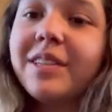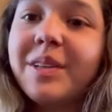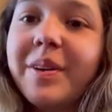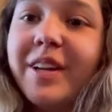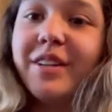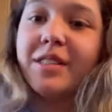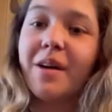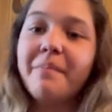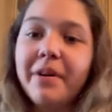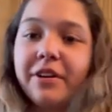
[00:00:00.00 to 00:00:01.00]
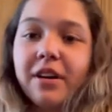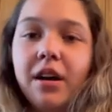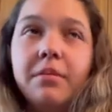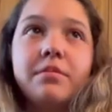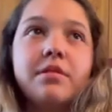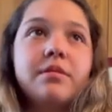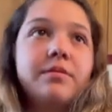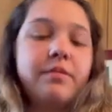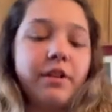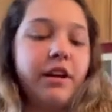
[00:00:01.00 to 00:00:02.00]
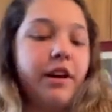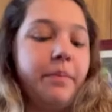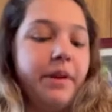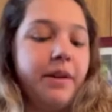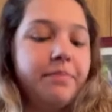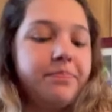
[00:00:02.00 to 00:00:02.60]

so here's the Buttercup. We're gonna open it.